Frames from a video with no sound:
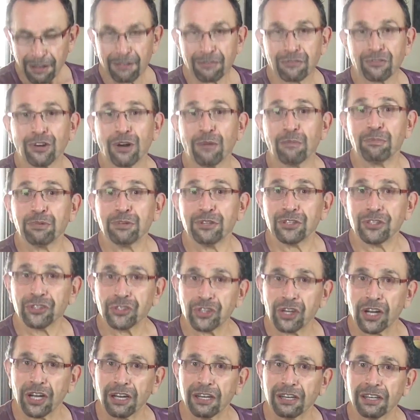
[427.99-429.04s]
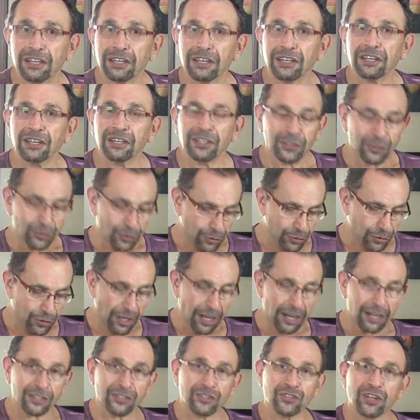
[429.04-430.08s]
From Persia to
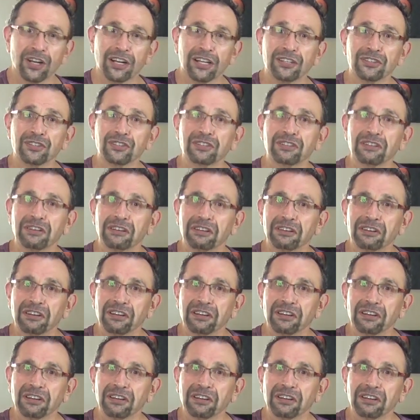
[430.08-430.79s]
TehrAngeles,